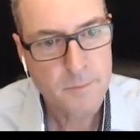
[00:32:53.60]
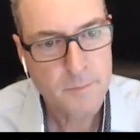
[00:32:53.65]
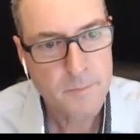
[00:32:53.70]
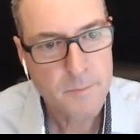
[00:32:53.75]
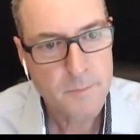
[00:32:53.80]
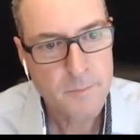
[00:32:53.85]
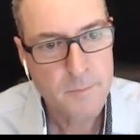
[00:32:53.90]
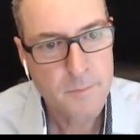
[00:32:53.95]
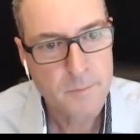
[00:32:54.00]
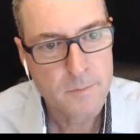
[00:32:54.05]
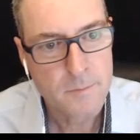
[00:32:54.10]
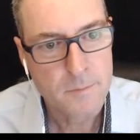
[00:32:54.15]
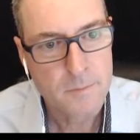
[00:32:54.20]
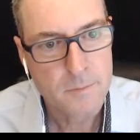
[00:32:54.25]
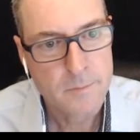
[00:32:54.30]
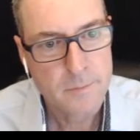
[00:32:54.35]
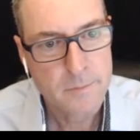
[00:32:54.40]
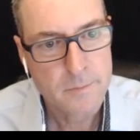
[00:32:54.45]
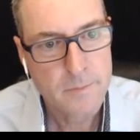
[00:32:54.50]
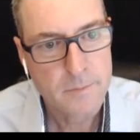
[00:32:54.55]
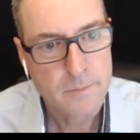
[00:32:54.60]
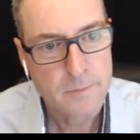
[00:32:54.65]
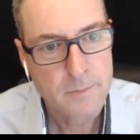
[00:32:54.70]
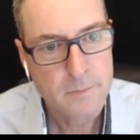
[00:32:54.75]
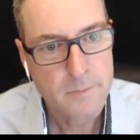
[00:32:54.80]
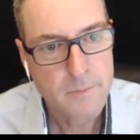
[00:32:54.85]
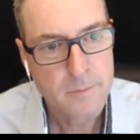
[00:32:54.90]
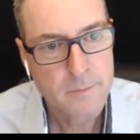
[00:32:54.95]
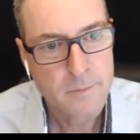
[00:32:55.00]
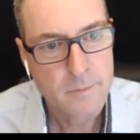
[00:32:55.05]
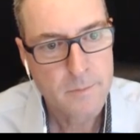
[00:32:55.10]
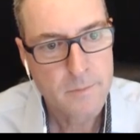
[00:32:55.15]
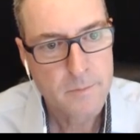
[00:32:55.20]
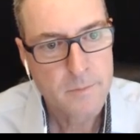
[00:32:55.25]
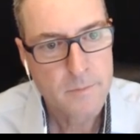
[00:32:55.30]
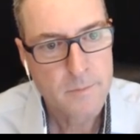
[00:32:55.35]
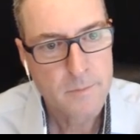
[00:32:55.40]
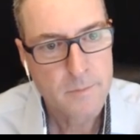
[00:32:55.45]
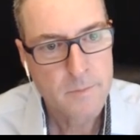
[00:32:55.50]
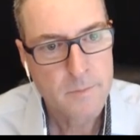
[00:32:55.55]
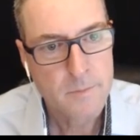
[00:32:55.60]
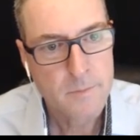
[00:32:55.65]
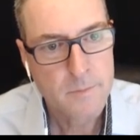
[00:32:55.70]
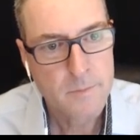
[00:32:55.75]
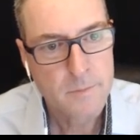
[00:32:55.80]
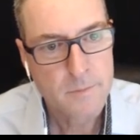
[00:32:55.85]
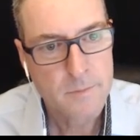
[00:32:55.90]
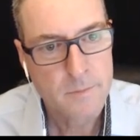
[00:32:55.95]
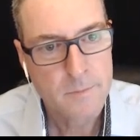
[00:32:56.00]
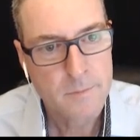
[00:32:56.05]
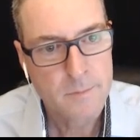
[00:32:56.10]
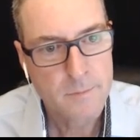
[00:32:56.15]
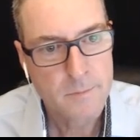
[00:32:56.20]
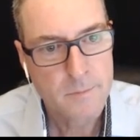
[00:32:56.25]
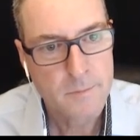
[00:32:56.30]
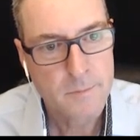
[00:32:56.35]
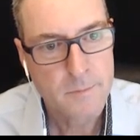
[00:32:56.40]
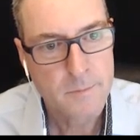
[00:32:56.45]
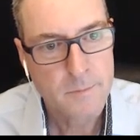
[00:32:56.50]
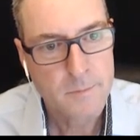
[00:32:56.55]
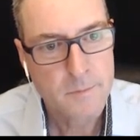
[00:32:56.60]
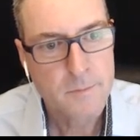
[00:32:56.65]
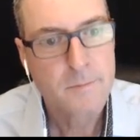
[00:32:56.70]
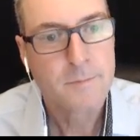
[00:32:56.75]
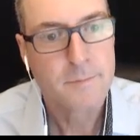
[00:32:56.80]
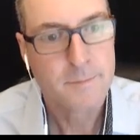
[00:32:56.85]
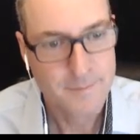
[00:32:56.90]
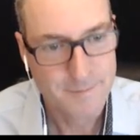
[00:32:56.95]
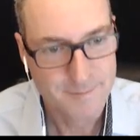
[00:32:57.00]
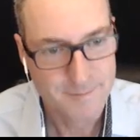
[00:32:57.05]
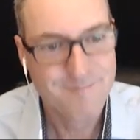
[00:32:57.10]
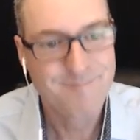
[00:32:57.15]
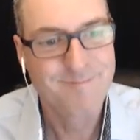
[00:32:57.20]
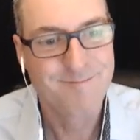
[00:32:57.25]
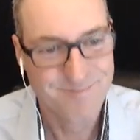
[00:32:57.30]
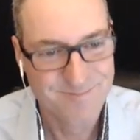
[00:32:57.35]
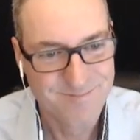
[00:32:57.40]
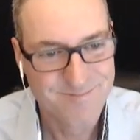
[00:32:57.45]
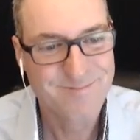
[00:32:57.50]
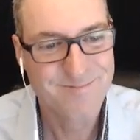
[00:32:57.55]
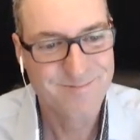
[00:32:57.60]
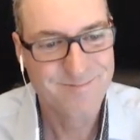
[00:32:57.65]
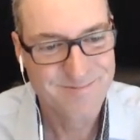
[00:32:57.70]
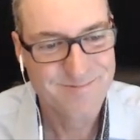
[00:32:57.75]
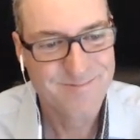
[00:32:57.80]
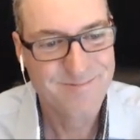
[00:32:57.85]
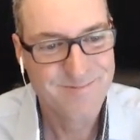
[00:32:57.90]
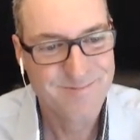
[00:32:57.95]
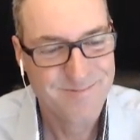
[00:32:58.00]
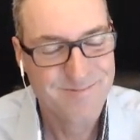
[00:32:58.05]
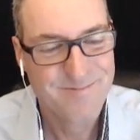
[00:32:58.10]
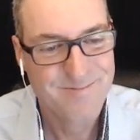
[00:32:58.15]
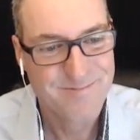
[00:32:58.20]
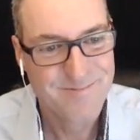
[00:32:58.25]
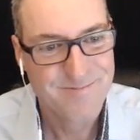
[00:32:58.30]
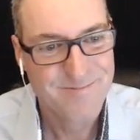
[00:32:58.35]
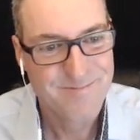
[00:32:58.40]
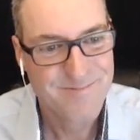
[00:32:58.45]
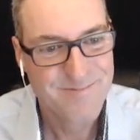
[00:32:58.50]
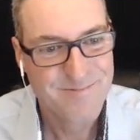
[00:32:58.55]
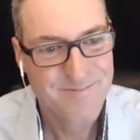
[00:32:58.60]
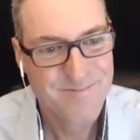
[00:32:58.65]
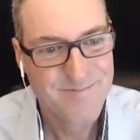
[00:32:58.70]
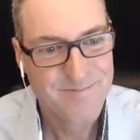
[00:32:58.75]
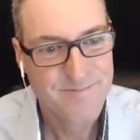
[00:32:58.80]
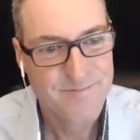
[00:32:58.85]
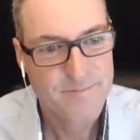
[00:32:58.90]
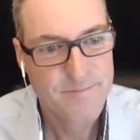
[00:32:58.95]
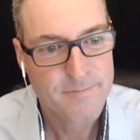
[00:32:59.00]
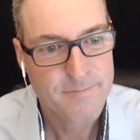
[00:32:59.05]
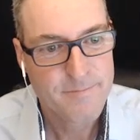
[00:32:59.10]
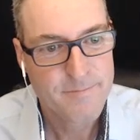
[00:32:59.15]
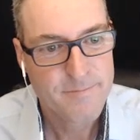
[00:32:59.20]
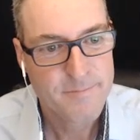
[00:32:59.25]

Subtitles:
(silent)